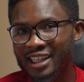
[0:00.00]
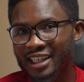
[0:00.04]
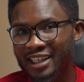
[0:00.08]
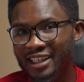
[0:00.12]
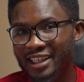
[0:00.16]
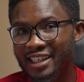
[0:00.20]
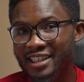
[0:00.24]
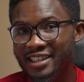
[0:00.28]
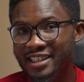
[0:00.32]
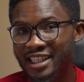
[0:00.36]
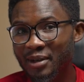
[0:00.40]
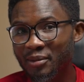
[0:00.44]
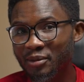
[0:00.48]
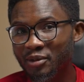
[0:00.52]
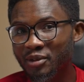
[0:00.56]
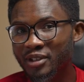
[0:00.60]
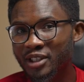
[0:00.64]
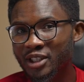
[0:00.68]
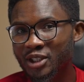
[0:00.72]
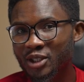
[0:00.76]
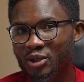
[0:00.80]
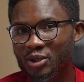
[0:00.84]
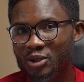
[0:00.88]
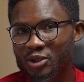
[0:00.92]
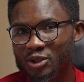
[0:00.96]
Let's jump to the
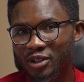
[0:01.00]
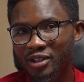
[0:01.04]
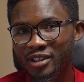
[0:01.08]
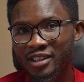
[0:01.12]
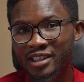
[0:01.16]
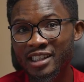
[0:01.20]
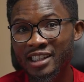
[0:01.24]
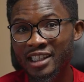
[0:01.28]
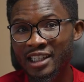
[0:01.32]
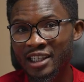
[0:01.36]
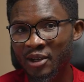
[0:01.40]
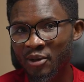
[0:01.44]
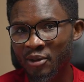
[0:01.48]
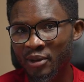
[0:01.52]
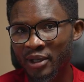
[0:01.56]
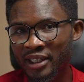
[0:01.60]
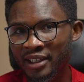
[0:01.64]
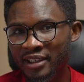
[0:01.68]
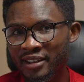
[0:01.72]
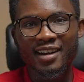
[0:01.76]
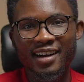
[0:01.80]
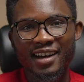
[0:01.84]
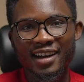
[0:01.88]
solutions really quick.